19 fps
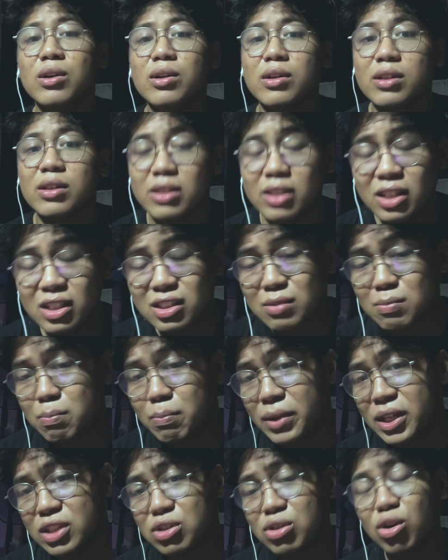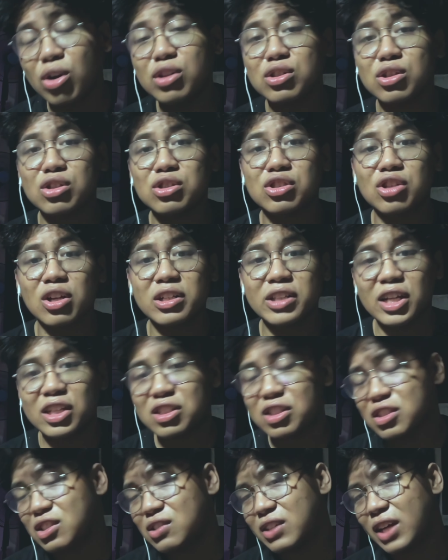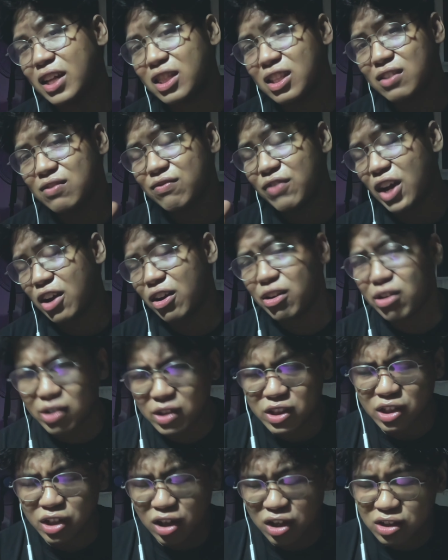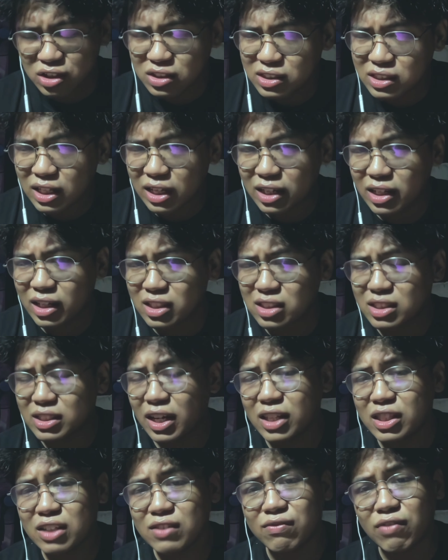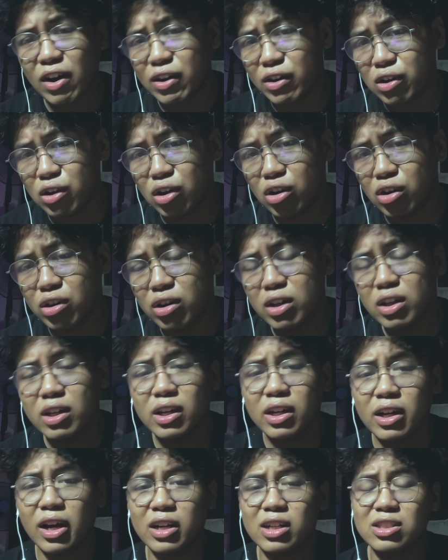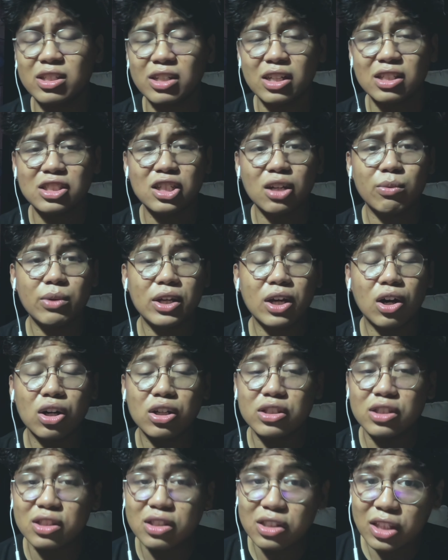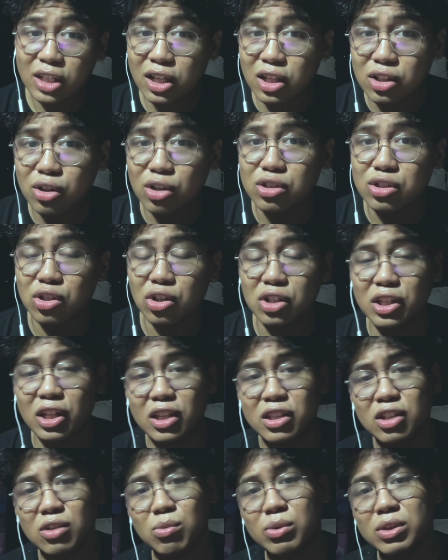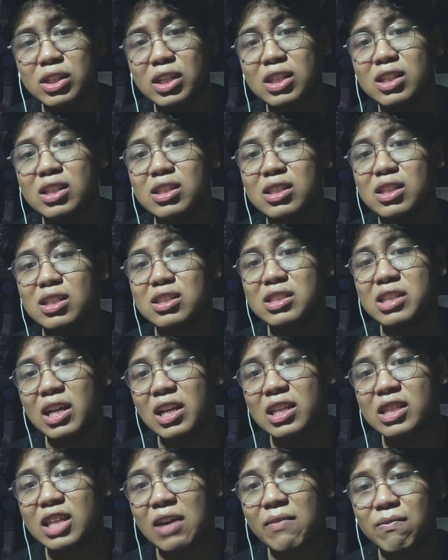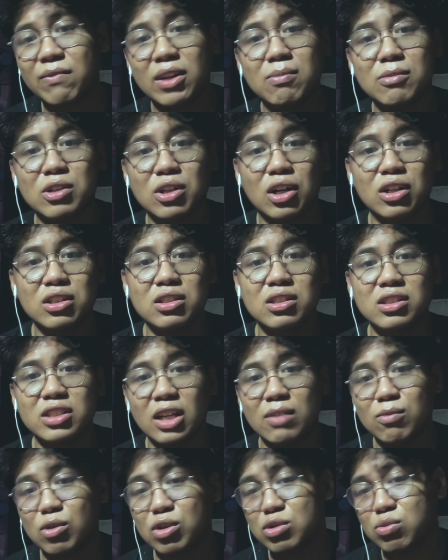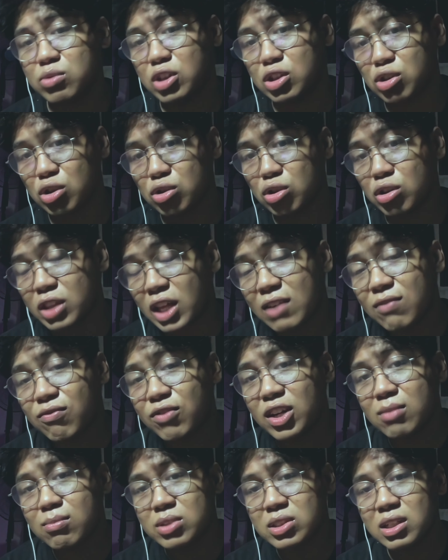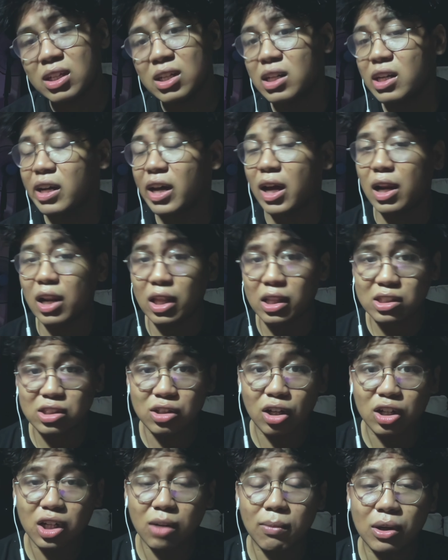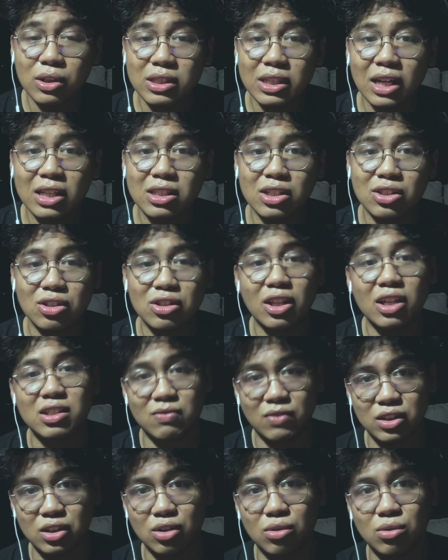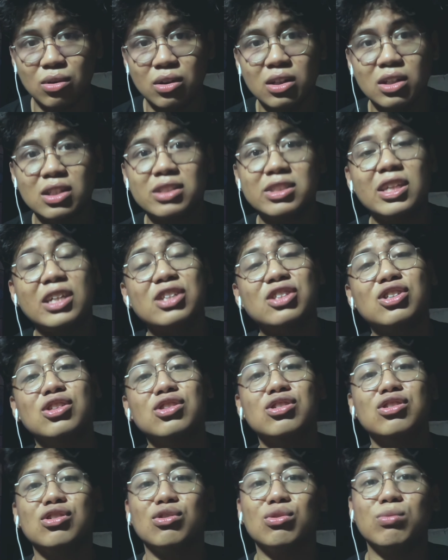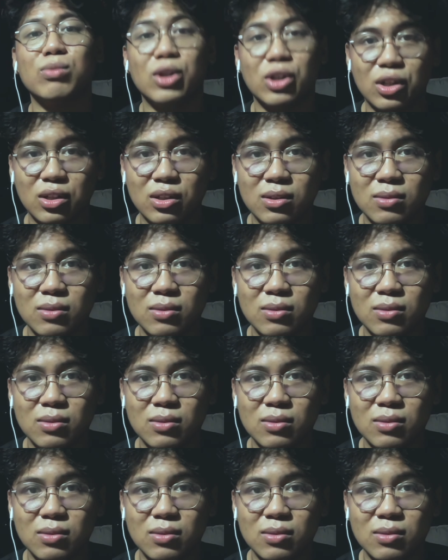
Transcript: This Bitcoin consolidation is getting very ridiculous now. It's getting very long. And as you can see, we are still consolidating within this daily time frame chart. Same goes with the shorter time frames. And let's talk about that in today's video. Stay tuned to know more.